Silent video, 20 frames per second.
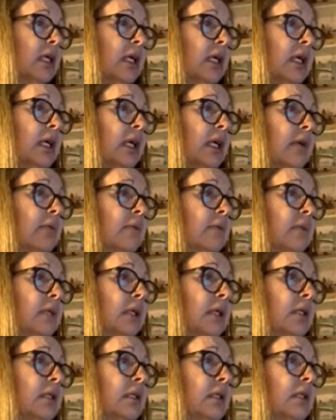Have
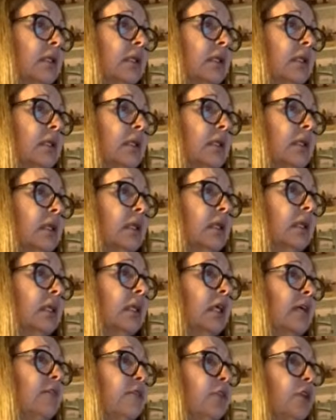
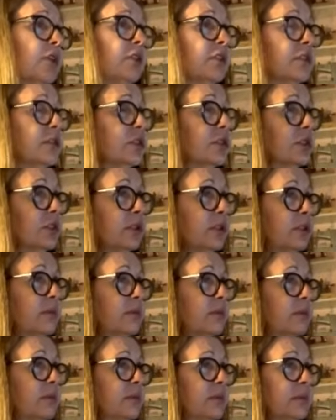you got a
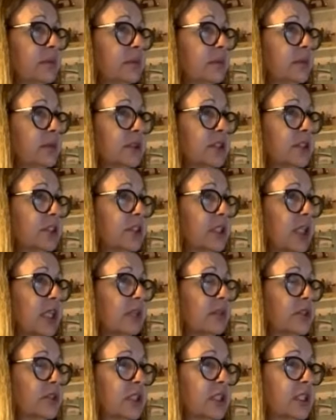storm just now,
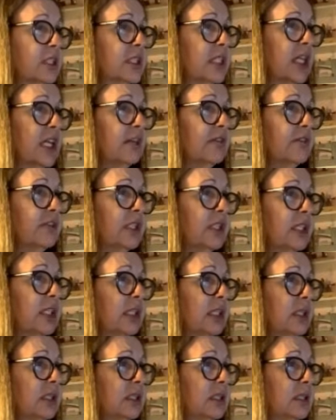or is it just heavy
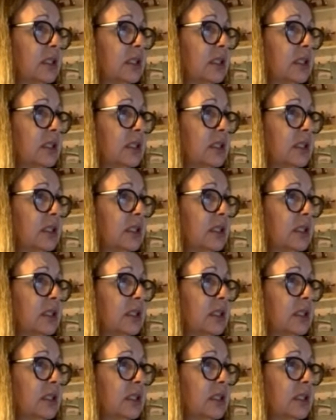rain?